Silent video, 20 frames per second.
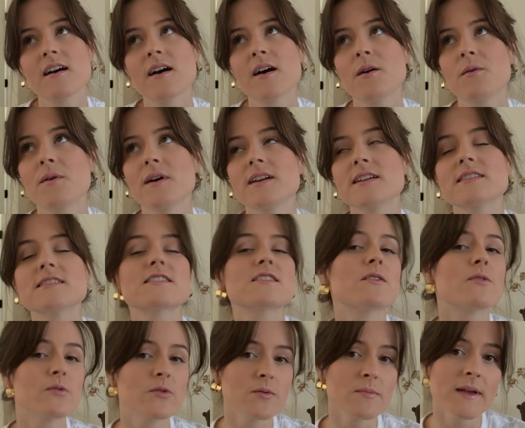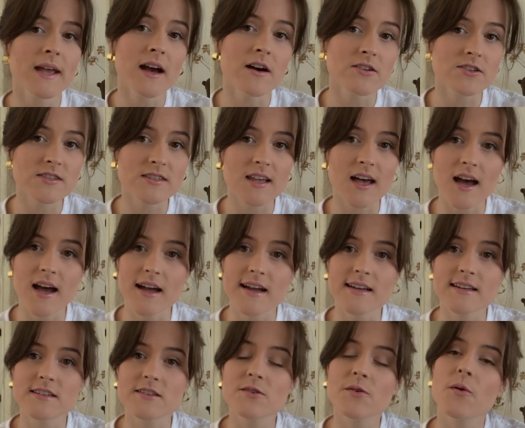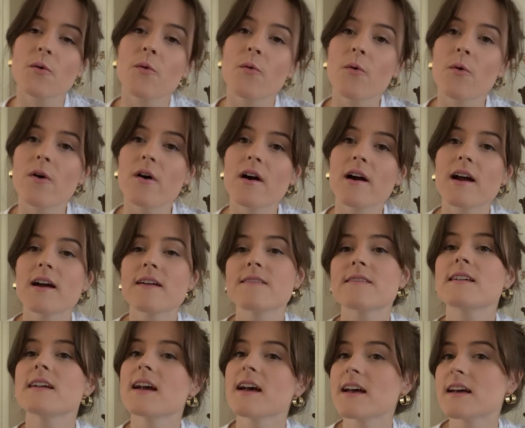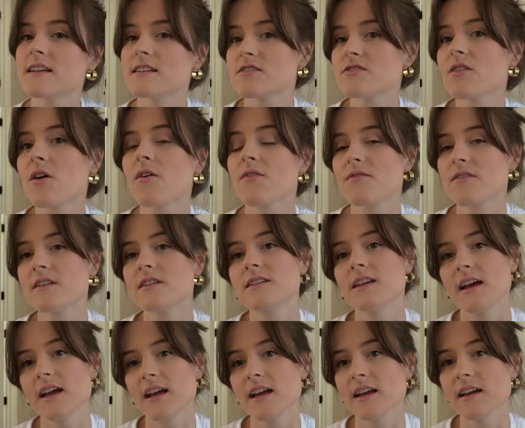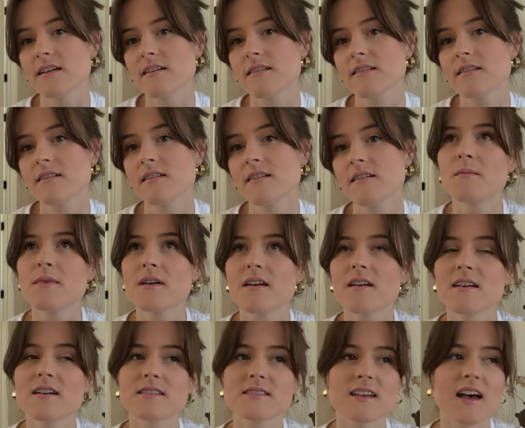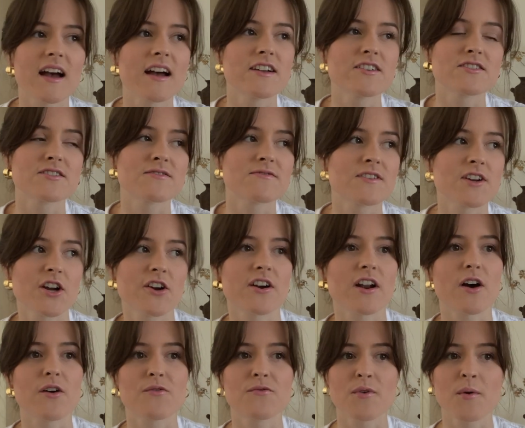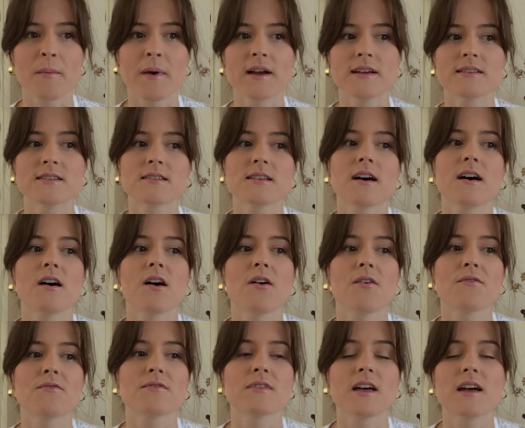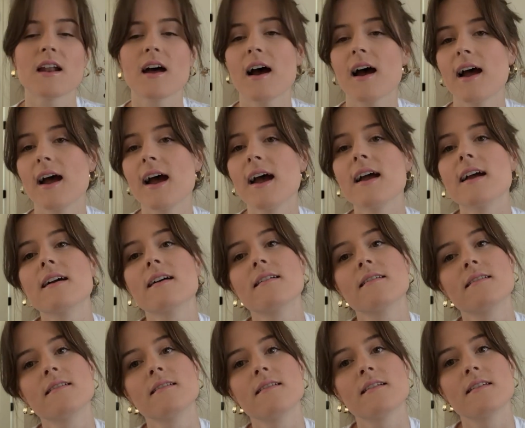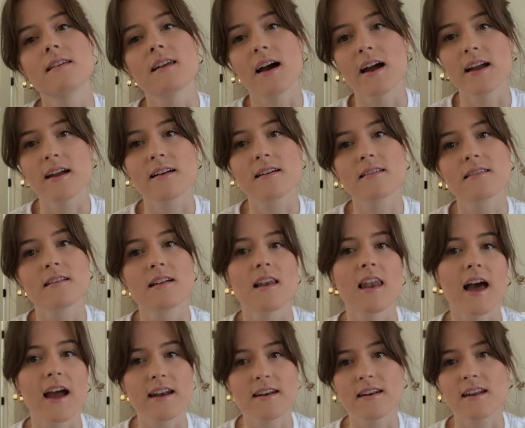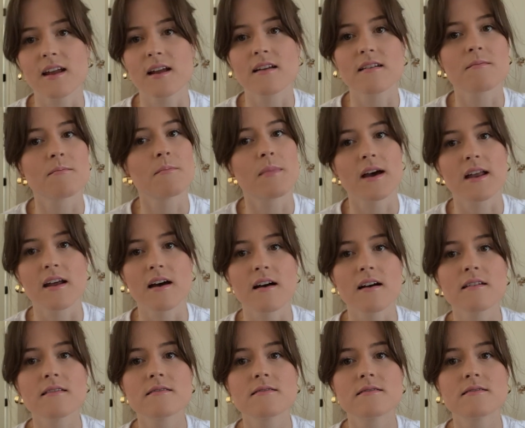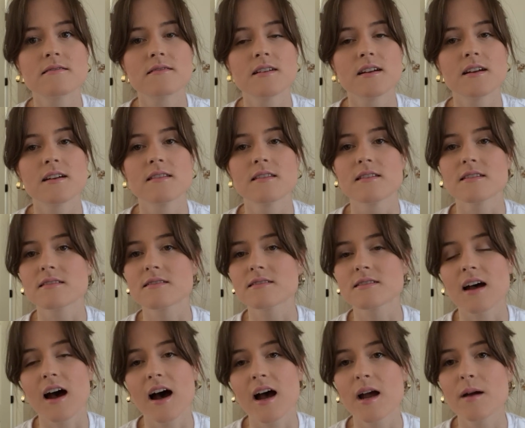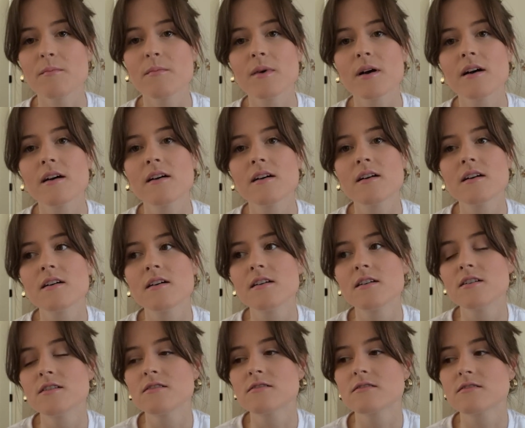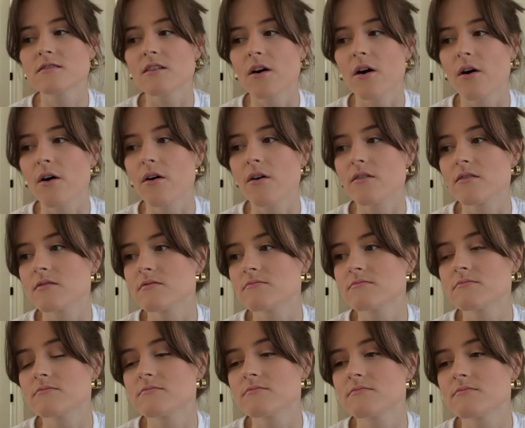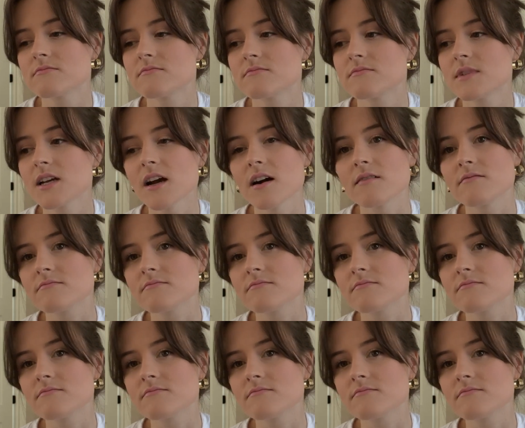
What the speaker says: when it's gloomy outside or at the end of the day, because I just figured out for myself that I like the lighting better in this time. So yeah,